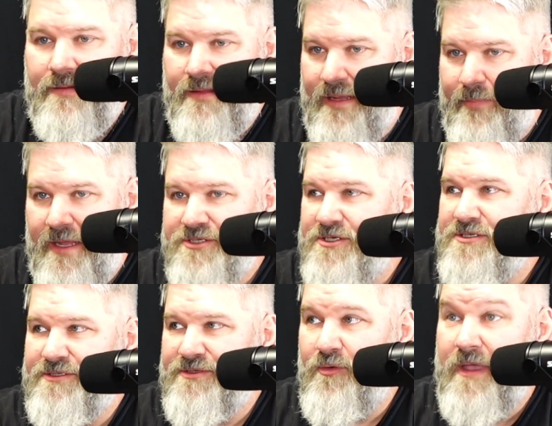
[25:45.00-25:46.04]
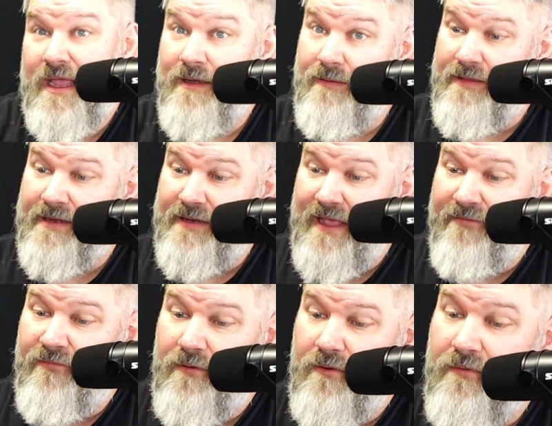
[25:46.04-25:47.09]
and like made sure she's okay, and then
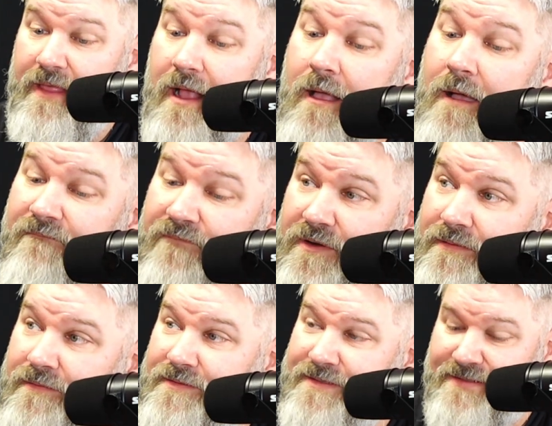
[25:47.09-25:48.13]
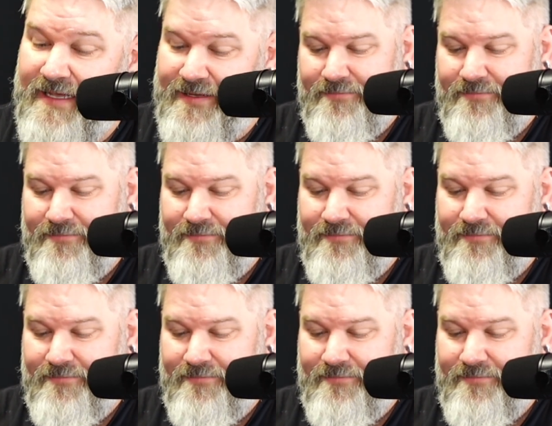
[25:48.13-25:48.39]
gave her that comfort to like,